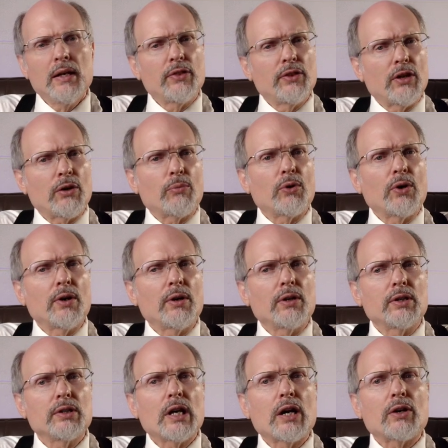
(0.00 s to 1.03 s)
There were
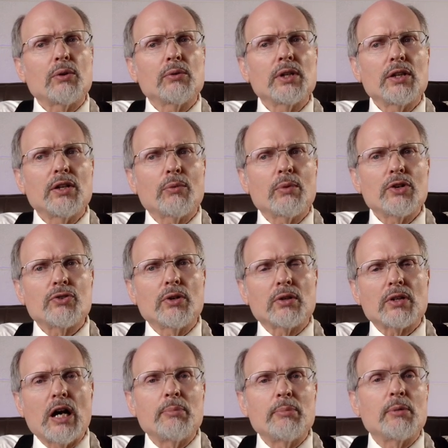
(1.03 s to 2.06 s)
not only the original
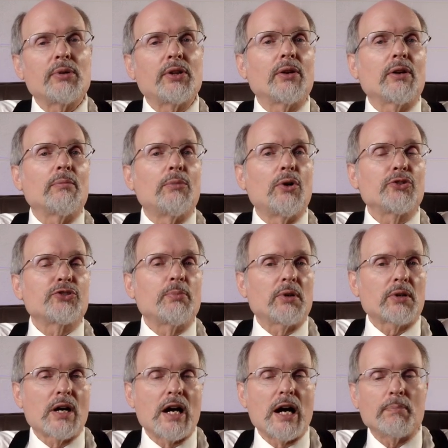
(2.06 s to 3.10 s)
copy, but there are
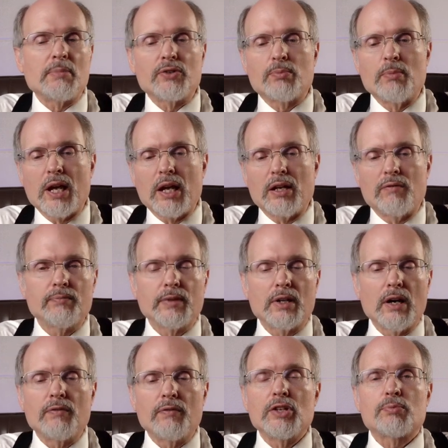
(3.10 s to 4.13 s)
multiple copies made of,
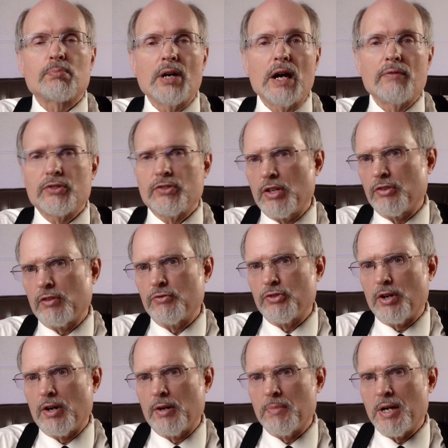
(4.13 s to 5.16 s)
of these prophecies of
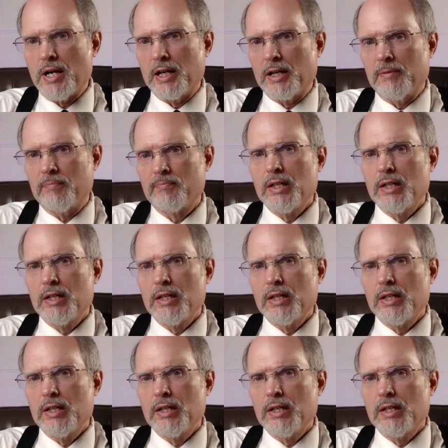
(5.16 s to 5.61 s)
Jeremiah.